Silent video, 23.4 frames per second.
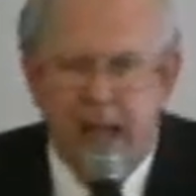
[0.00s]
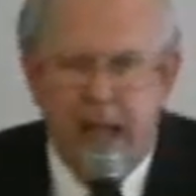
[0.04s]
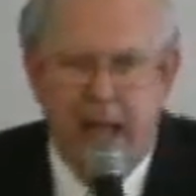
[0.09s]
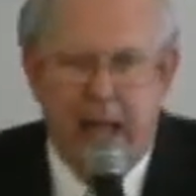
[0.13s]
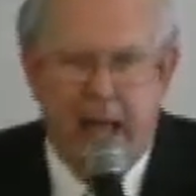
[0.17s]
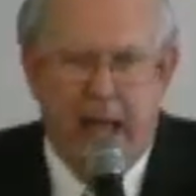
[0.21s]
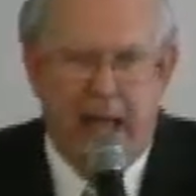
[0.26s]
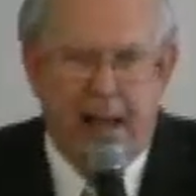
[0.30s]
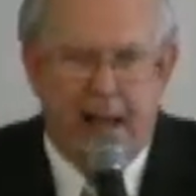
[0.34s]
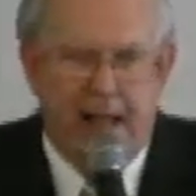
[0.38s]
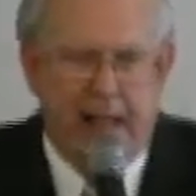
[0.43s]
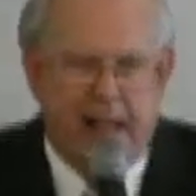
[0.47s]

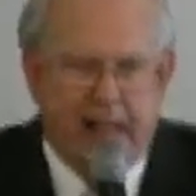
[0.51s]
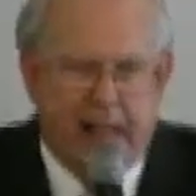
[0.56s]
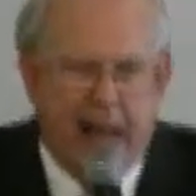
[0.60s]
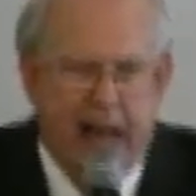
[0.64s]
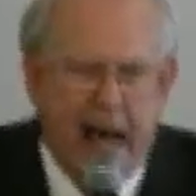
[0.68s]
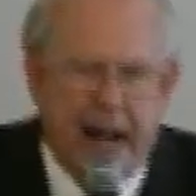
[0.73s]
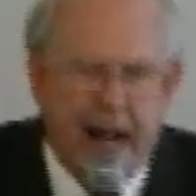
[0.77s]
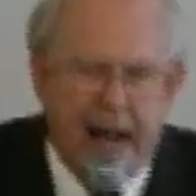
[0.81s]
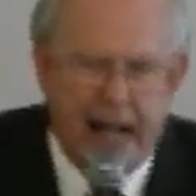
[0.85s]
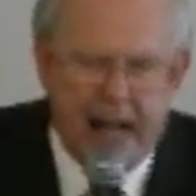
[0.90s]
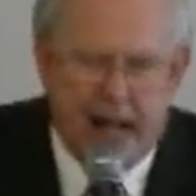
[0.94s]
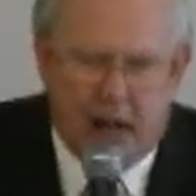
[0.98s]
And he
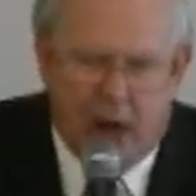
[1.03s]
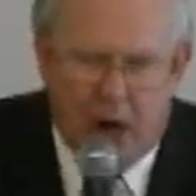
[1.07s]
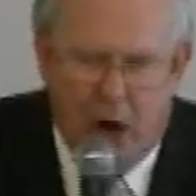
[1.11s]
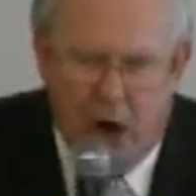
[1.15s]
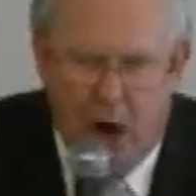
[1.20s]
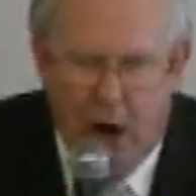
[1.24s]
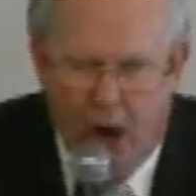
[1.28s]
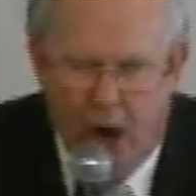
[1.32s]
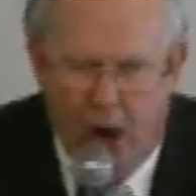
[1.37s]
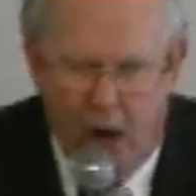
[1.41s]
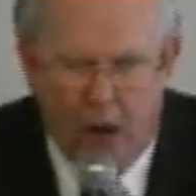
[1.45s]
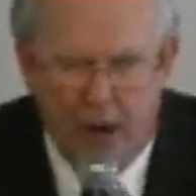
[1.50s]
got a
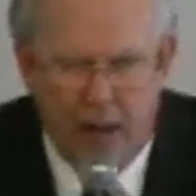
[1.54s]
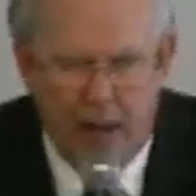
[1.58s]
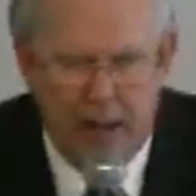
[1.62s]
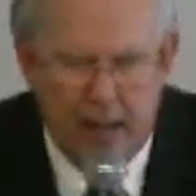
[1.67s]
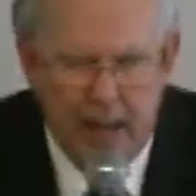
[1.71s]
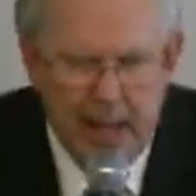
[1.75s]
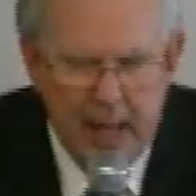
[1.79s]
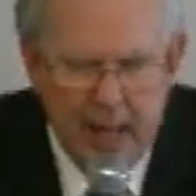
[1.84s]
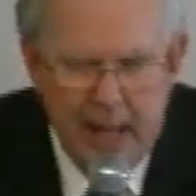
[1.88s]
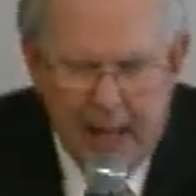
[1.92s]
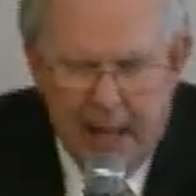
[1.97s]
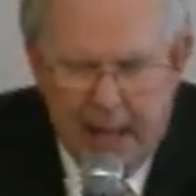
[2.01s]
call,
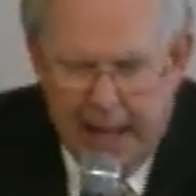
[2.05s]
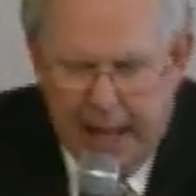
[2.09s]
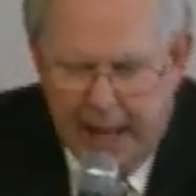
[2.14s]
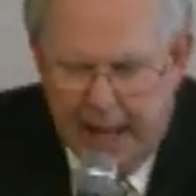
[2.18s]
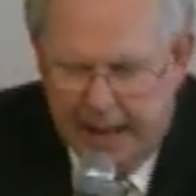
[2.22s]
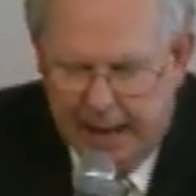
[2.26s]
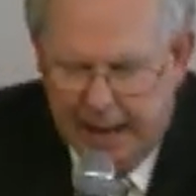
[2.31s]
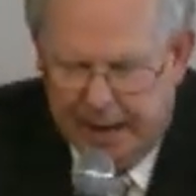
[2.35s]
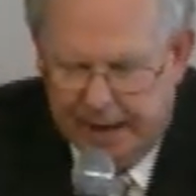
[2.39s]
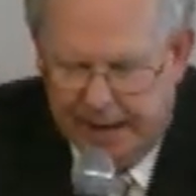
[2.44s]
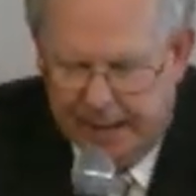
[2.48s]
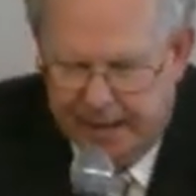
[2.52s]

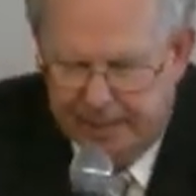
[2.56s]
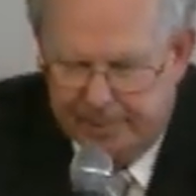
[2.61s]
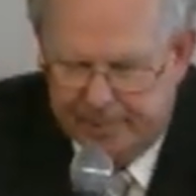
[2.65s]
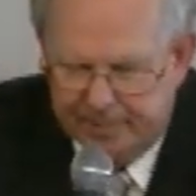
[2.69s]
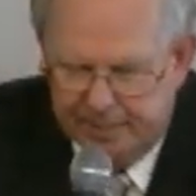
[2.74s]
and,